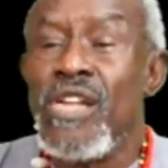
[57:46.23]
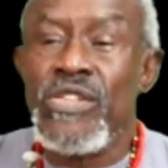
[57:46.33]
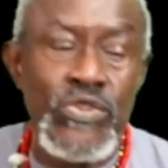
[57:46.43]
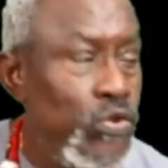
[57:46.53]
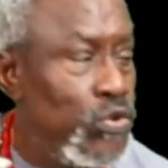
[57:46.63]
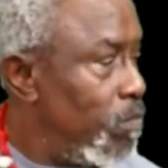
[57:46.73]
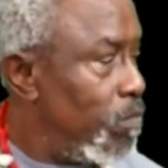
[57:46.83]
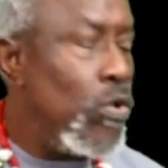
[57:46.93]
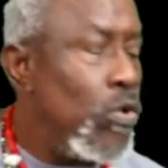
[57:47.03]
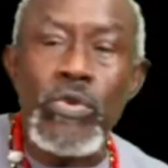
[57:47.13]
to
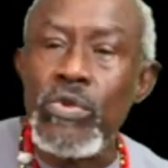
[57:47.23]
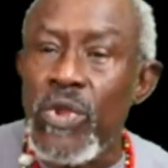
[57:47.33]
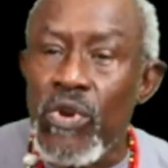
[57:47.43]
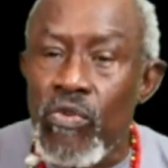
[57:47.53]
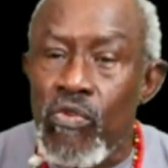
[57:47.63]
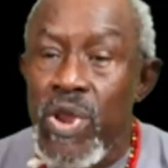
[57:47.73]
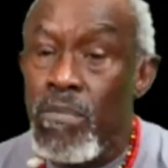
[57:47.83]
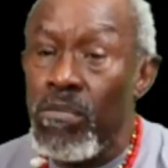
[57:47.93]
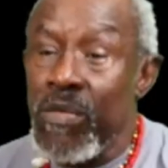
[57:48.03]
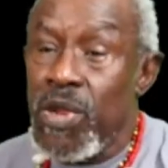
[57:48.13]
support the
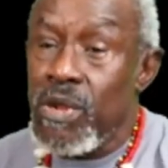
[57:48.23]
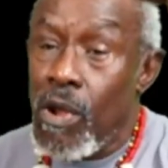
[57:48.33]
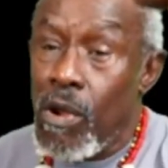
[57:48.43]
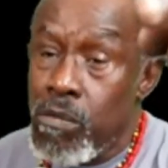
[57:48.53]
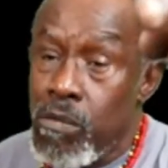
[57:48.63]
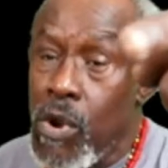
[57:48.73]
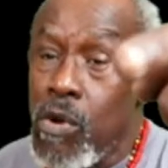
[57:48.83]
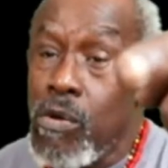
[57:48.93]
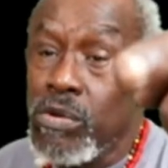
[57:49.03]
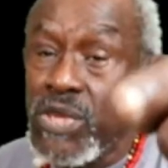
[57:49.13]
criminal
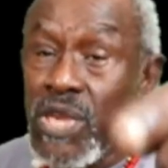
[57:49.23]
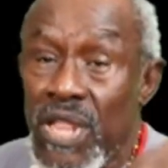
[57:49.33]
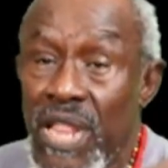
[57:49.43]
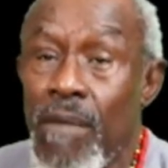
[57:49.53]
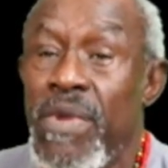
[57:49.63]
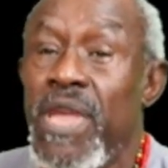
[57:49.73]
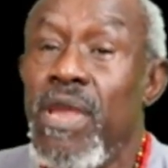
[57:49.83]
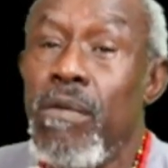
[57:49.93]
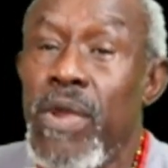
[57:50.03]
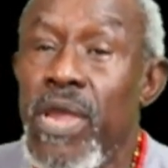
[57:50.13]
rogues in
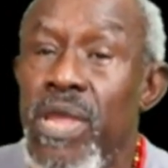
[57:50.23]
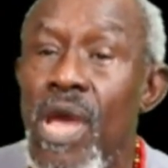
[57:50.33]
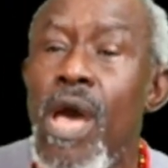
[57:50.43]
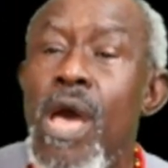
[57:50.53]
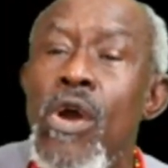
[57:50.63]
Liberia,